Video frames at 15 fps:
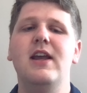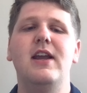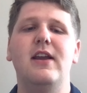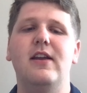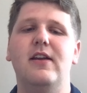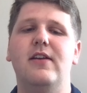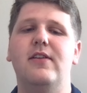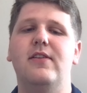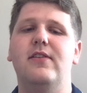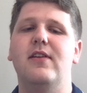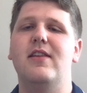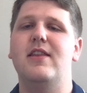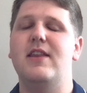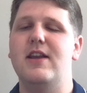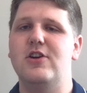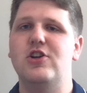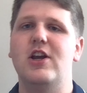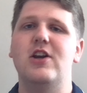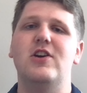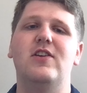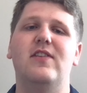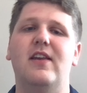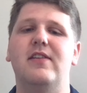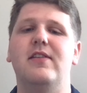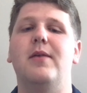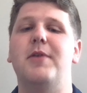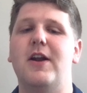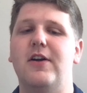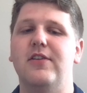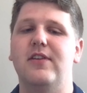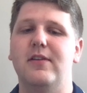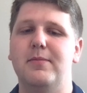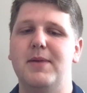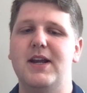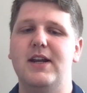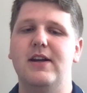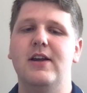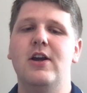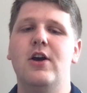is the changes that someone else has made